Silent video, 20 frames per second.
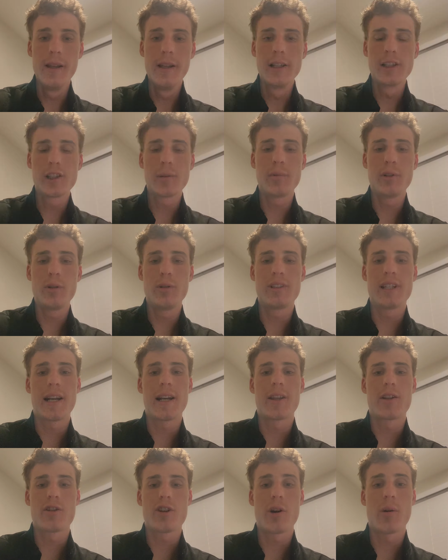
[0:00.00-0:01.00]
Some news out of
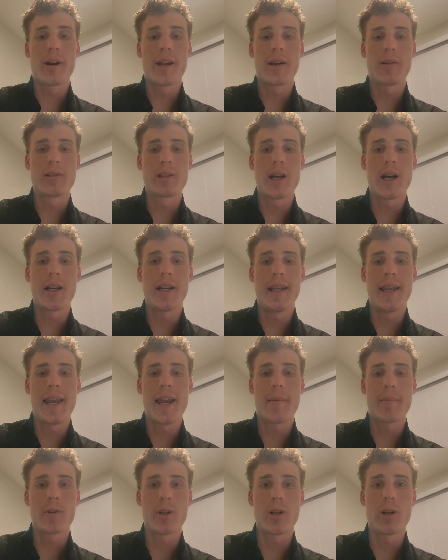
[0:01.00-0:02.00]
the Shohei Ohtani
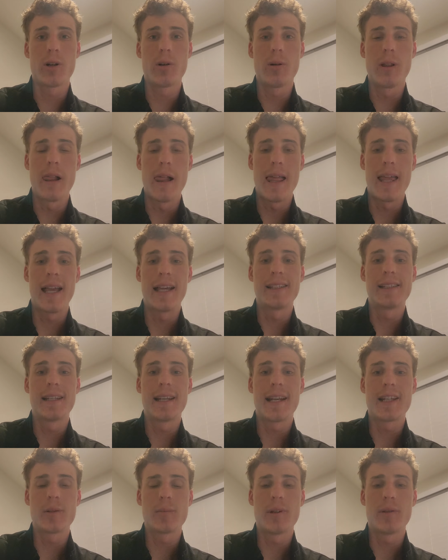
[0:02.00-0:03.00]
camp, though, as it
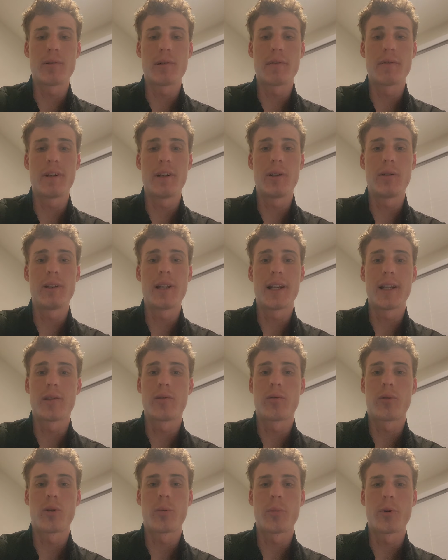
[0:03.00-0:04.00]
has been revealed that his
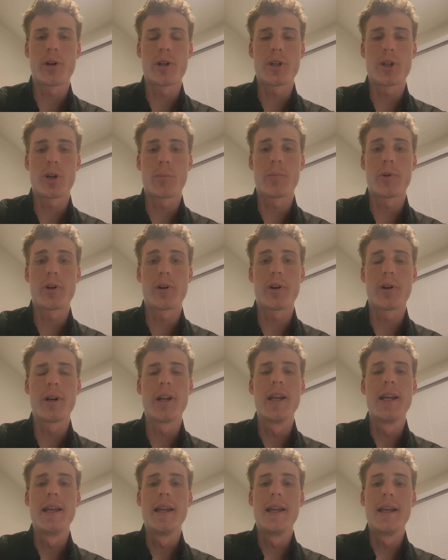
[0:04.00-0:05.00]
former interpreter,
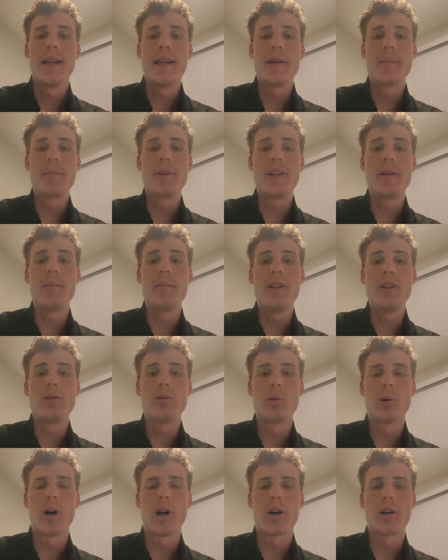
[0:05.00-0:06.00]
Ippei
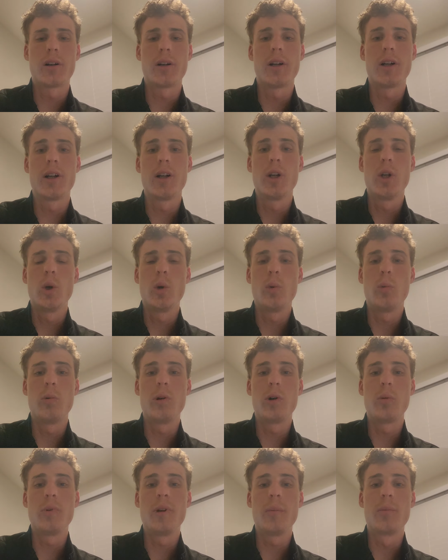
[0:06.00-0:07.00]
Mizuhara,
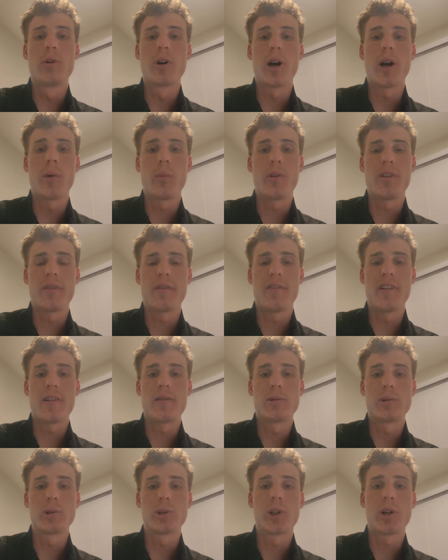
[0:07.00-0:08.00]
will be brought with
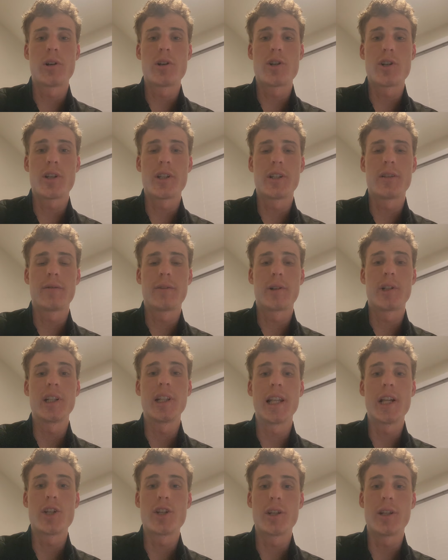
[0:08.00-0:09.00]
federal charges for
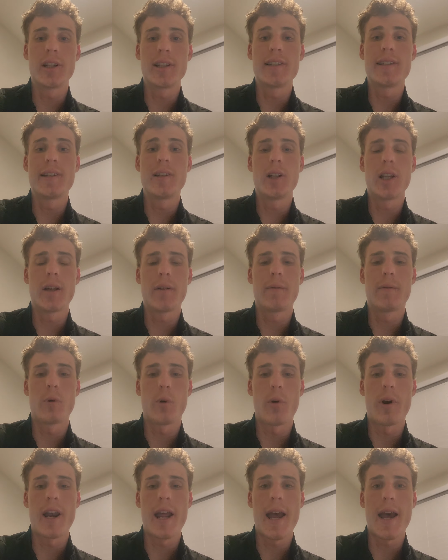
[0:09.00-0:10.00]
allegedly stealing
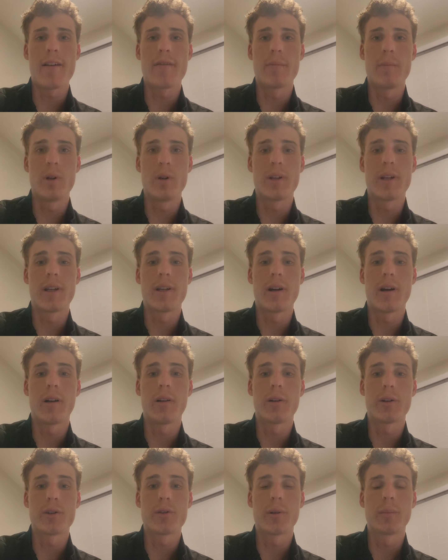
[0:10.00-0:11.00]
$4.5 million
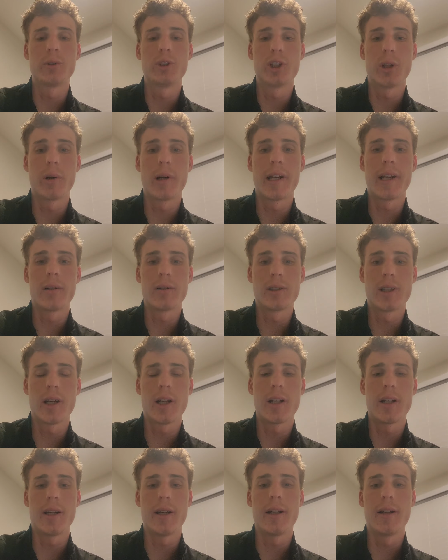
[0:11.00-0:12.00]
from Shohei
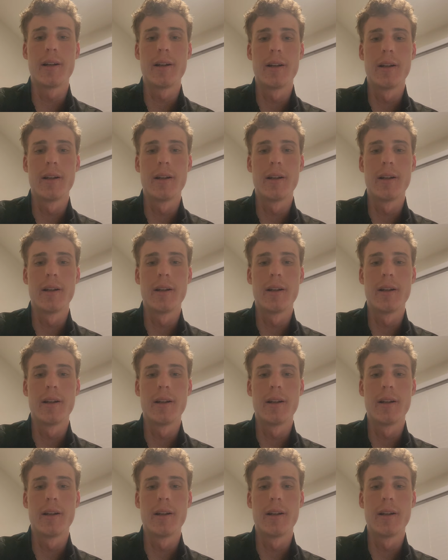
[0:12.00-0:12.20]
Ohtani.